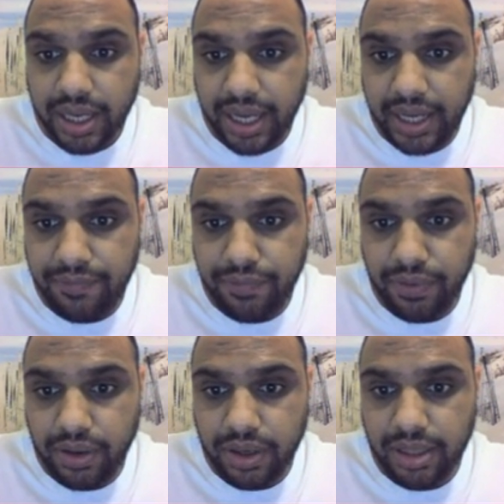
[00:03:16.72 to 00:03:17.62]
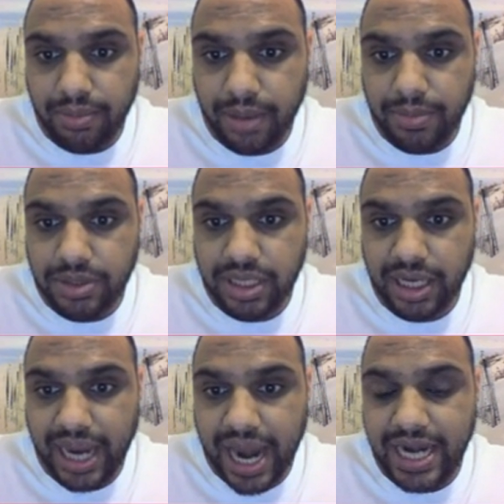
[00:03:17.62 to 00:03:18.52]
And if you look at the members
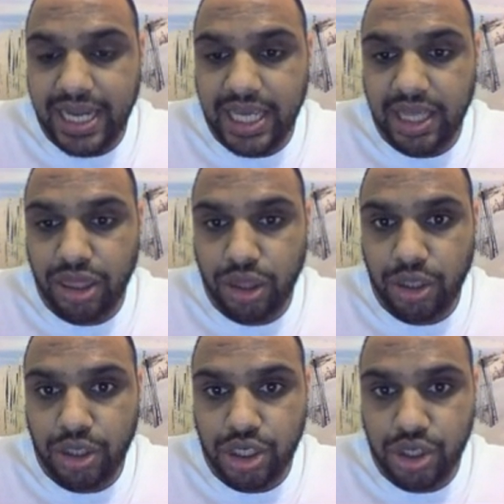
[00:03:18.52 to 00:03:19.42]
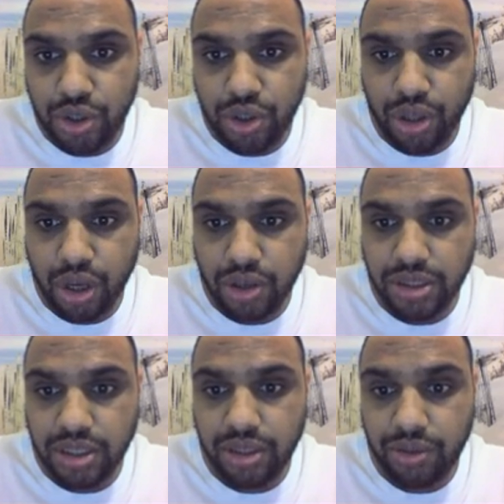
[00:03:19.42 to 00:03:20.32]
here,
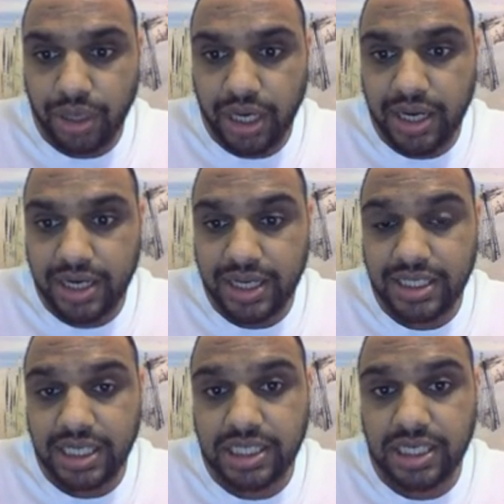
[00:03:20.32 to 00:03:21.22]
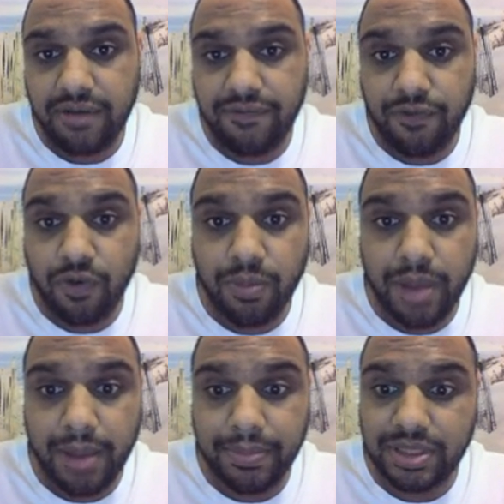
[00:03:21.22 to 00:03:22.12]
82,364
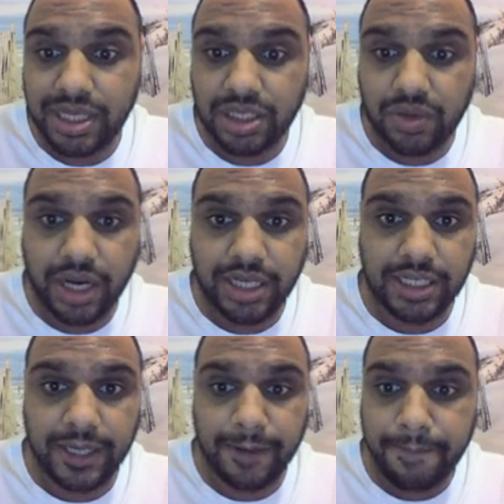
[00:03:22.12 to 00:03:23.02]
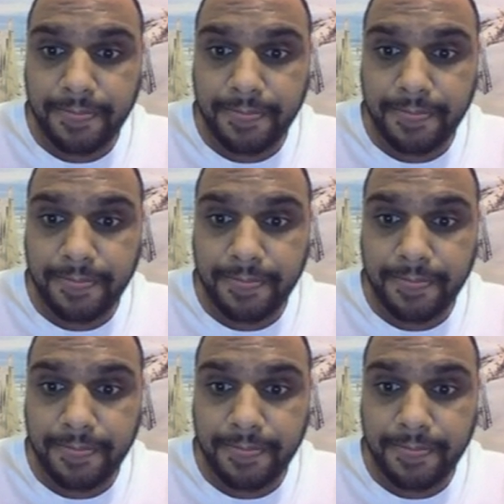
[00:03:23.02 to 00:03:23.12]
members. That's crazy.